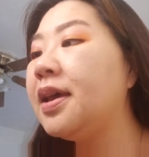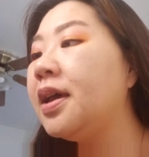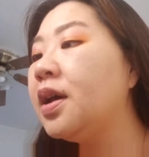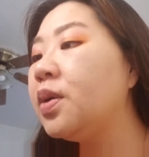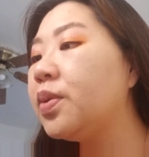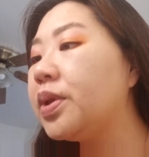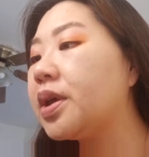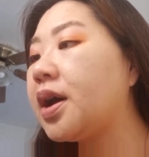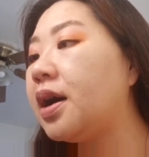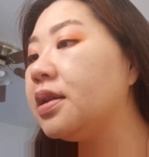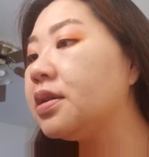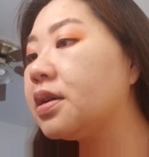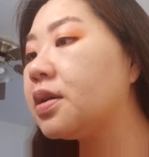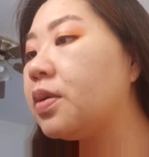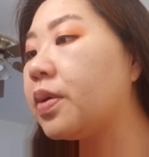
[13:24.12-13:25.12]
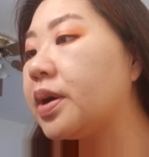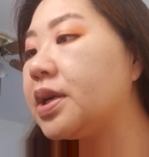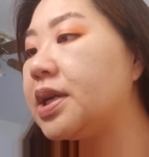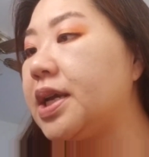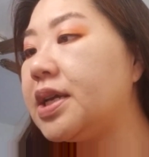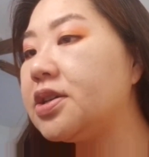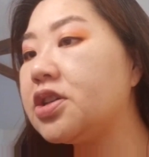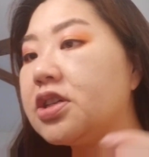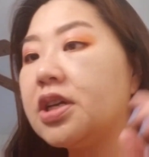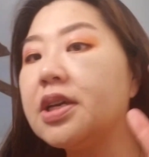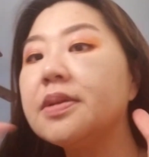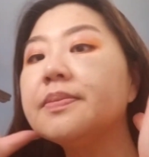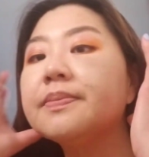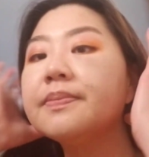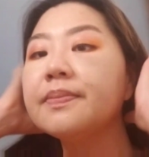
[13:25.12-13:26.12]
with color
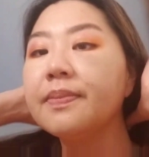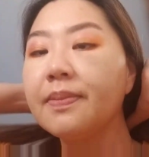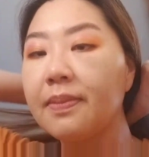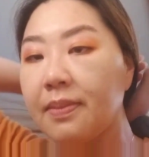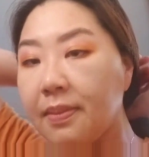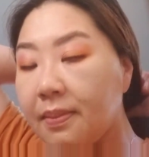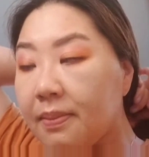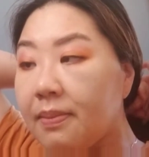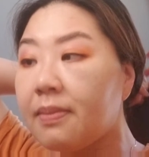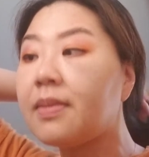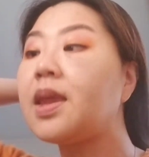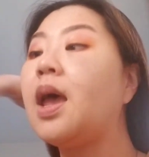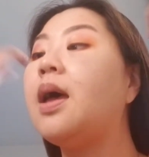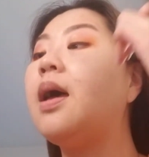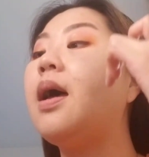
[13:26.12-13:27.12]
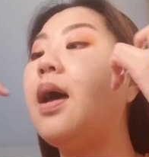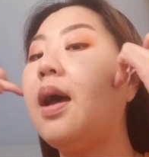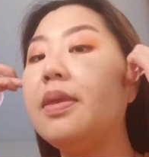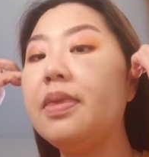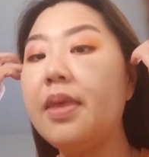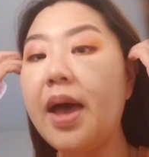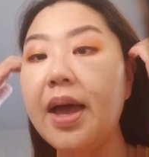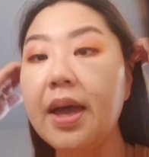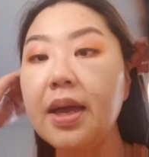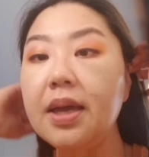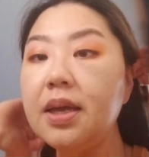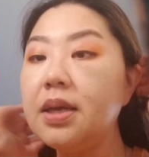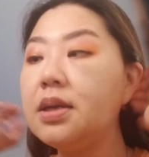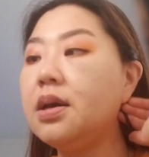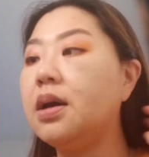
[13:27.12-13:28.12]
coordination. And
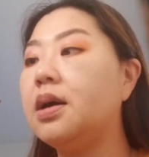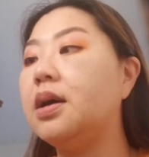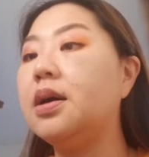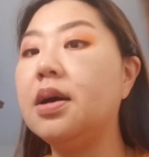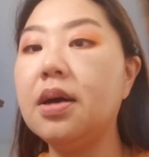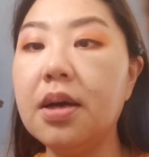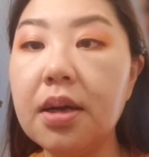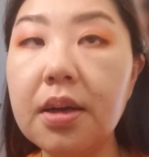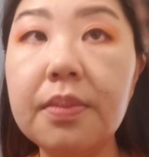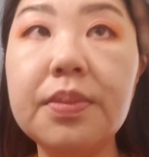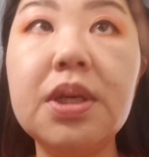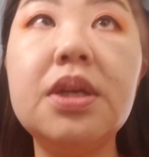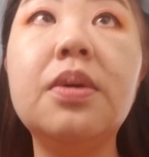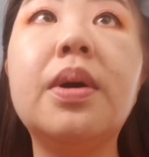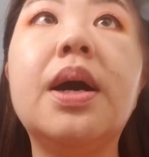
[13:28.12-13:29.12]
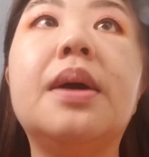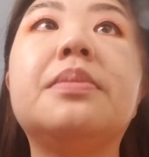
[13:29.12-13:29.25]
then, you know what?